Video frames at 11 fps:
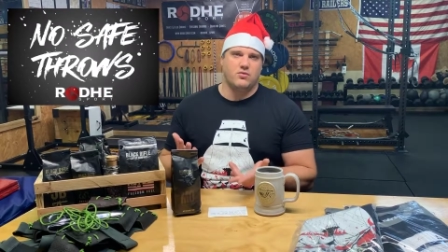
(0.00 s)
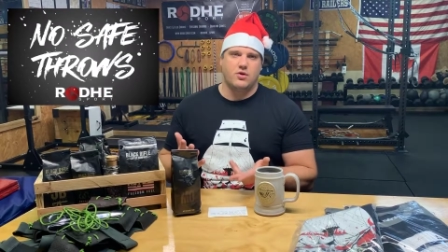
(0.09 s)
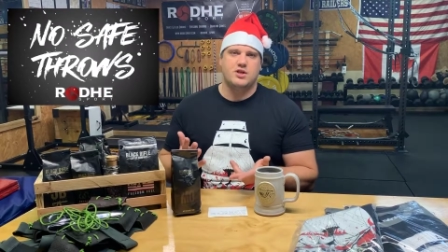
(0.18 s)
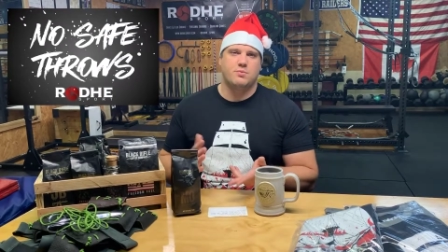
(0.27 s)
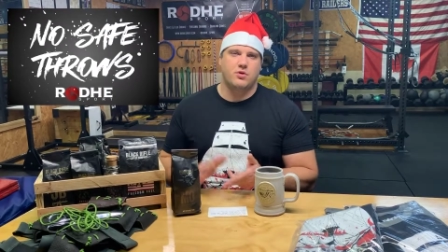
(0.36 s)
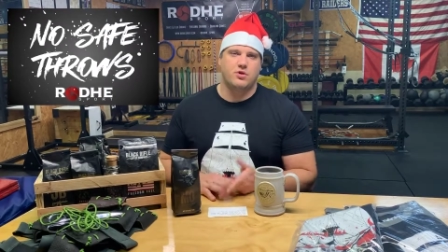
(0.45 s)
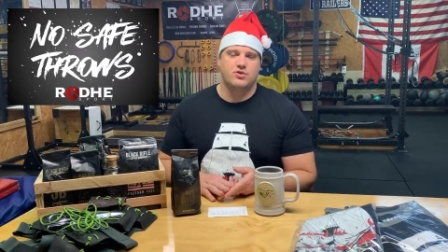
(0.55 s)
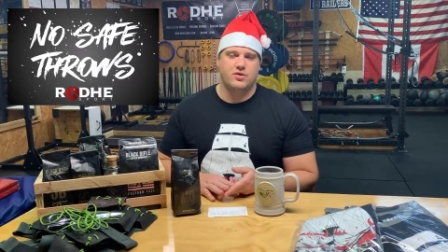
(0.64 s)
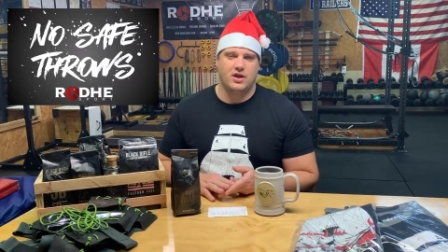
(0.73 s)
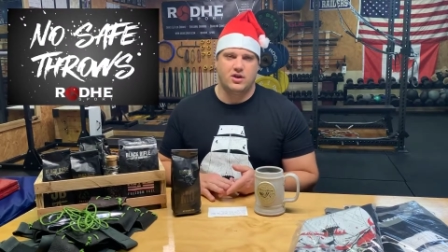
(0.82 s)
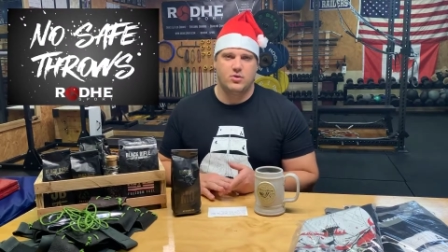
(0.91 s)
Rodhe Sport will do
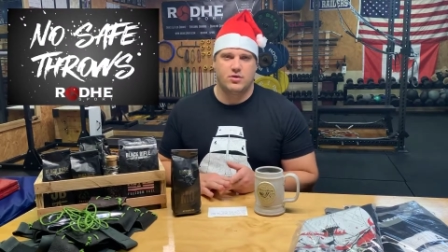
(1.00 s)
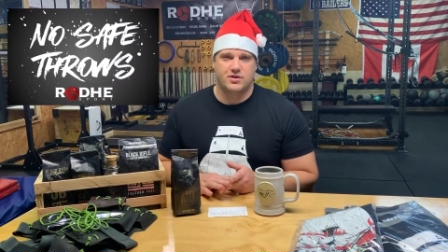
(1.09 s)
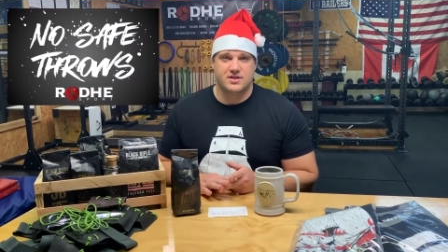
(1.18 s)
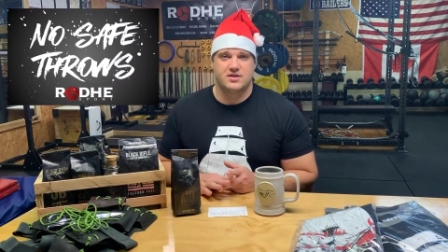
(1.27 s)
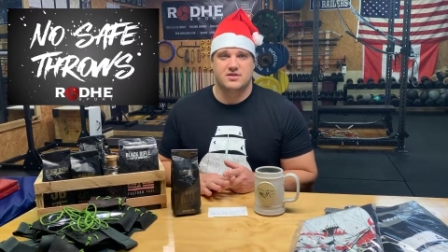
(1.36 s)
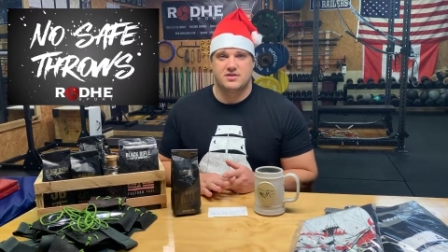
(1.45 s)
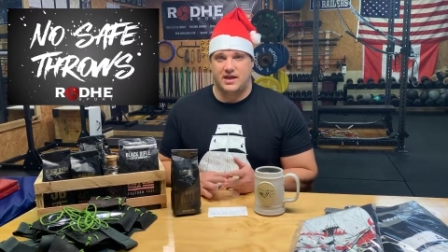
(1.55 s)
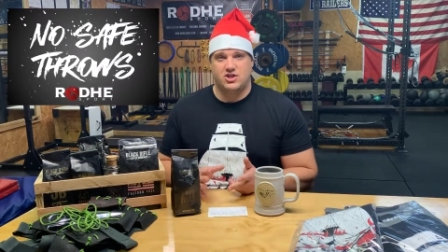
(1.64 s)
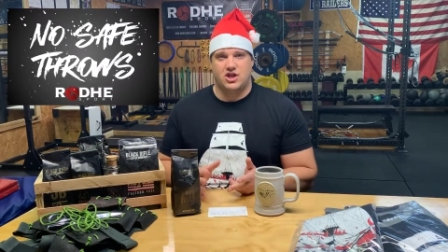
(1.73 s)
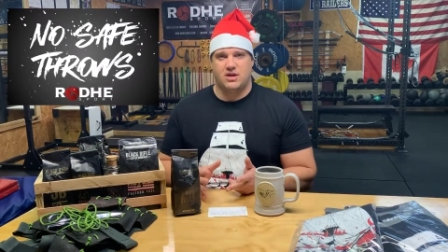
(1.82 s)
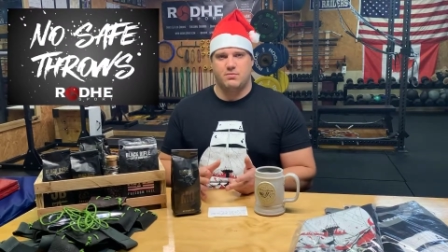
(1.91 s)
the indoor discus state
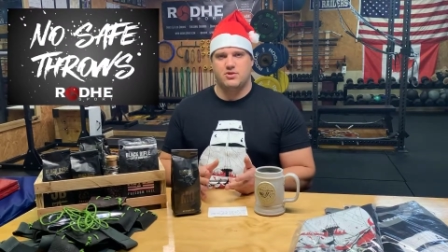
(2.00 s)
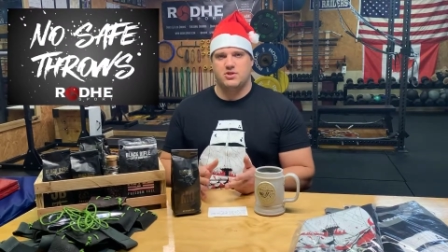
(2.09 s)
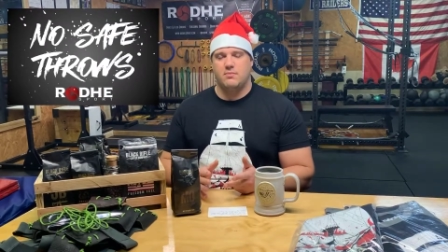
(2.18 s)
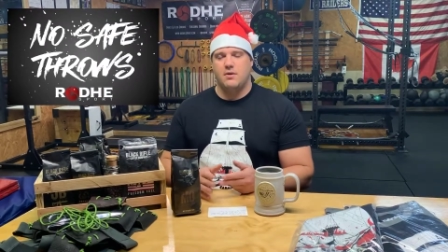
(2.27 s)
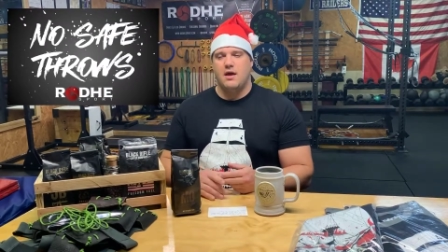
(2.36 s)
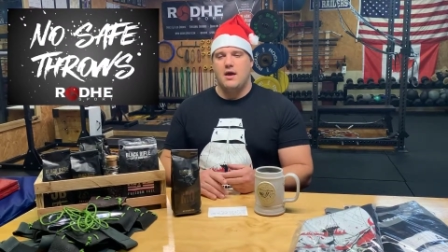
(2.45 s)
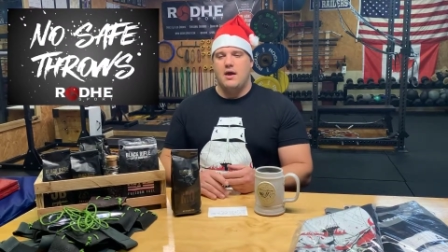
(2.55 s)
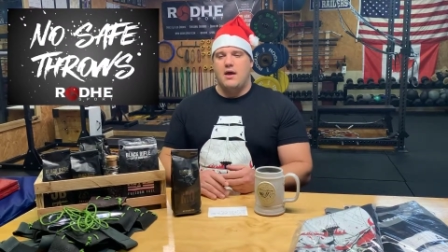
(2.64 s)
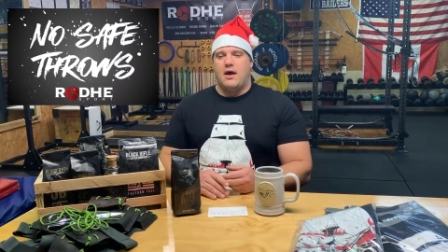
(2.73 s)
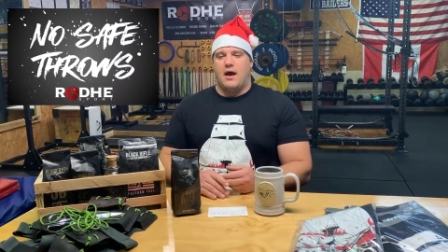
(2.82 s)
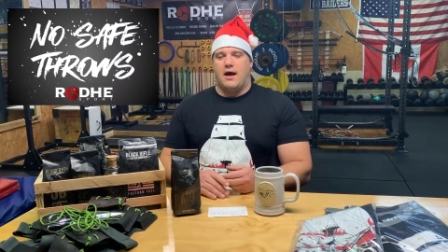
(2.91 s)
championship,
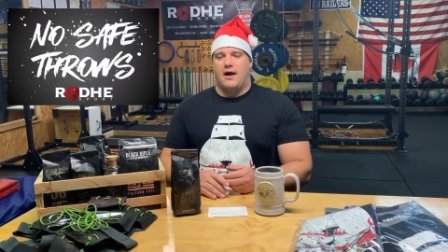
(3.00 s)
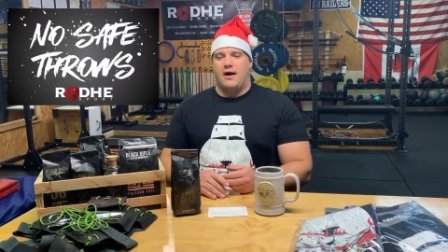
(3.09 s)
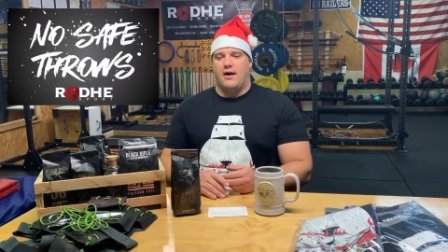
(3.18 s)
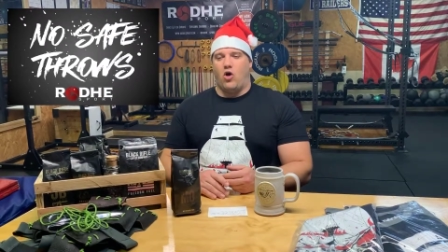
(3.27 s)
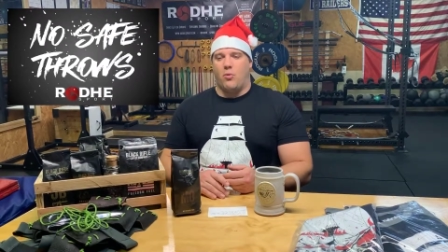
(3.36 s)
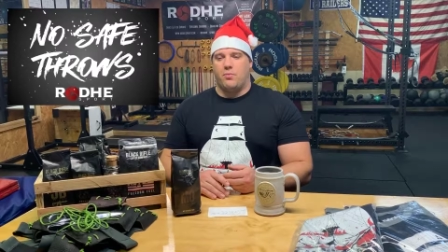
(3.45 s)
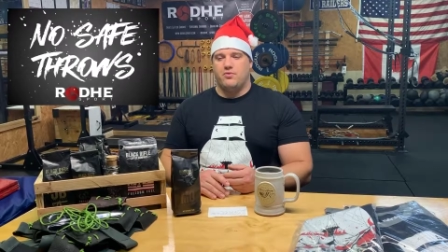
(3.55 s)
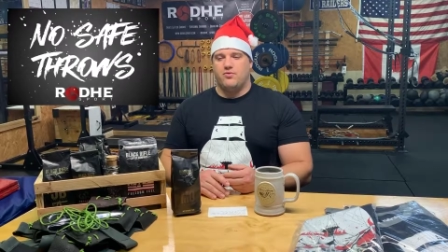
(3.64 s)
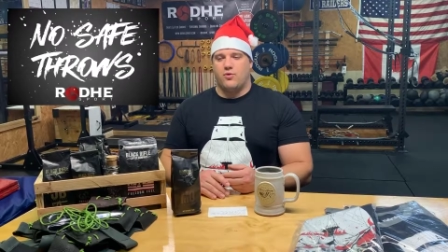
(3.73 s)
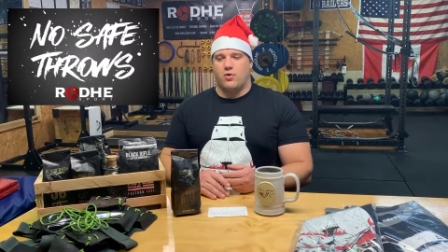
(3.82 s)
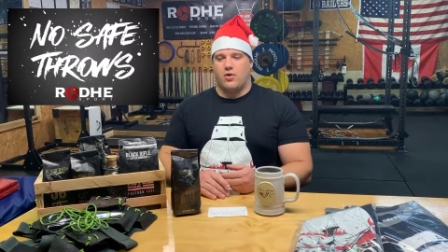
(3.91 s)
open
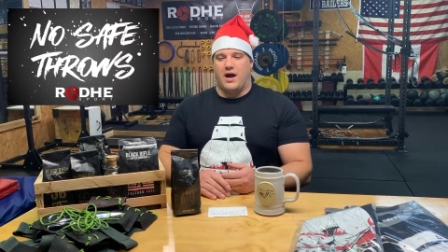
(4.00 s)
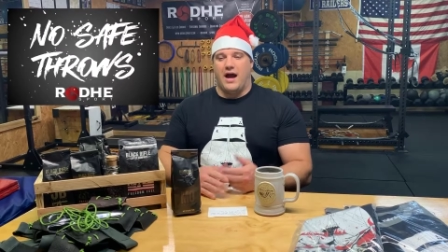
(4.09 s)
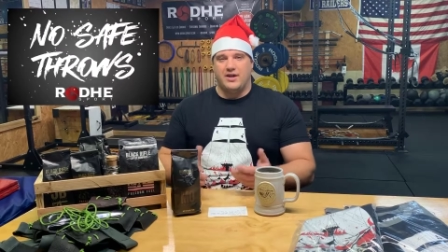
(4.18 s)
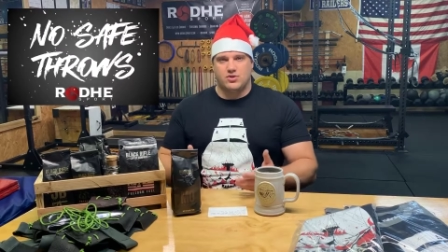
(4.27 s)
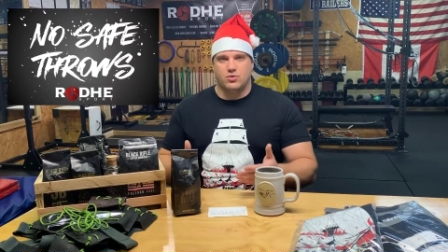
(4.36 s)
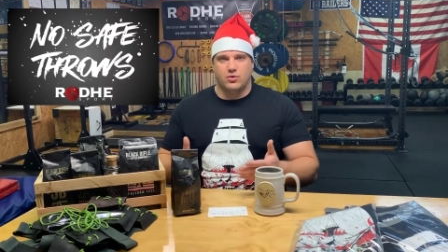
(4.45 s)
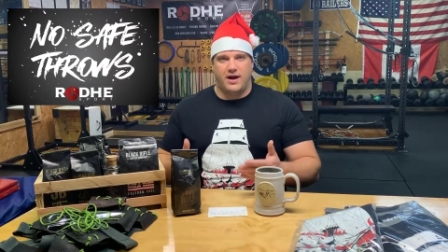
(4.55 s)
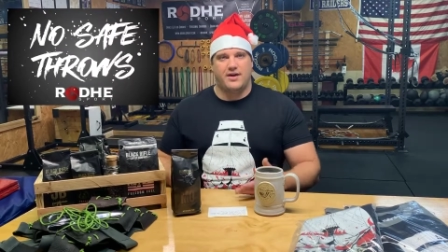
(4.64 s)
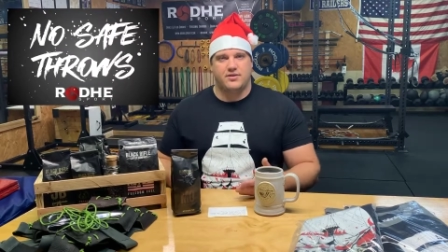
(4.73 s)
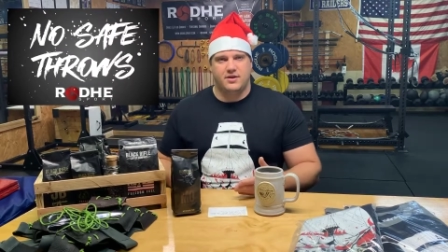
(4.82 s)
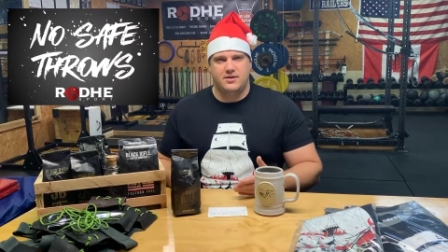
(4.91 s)
for high school
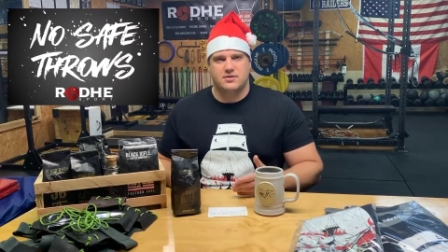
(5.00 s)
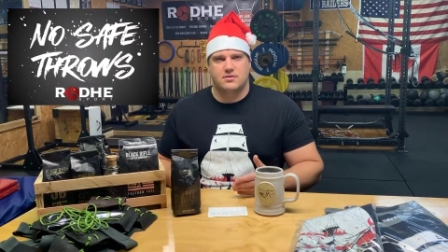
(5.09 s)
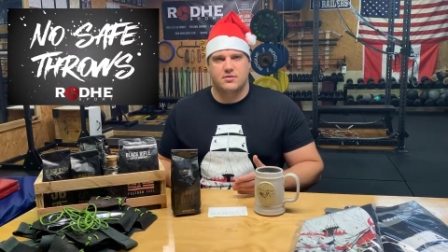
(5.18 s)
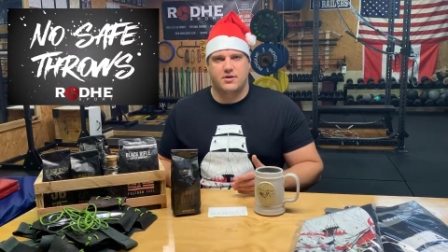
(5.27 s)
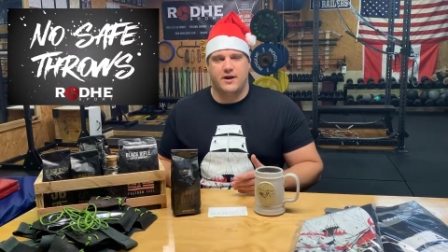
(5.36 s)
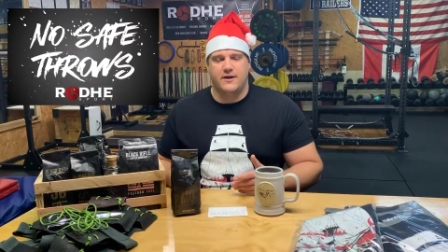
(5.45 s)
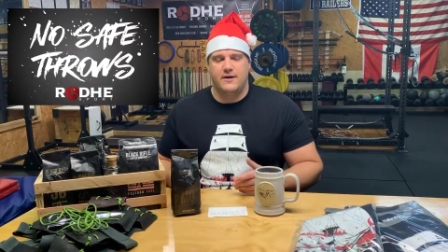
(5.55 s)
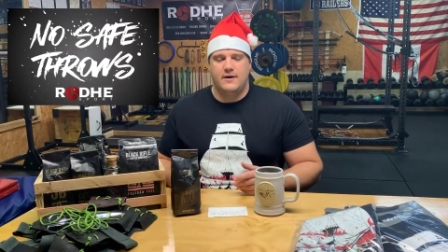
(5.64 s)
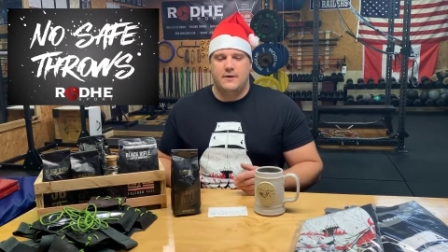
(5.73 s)
athletes, okay?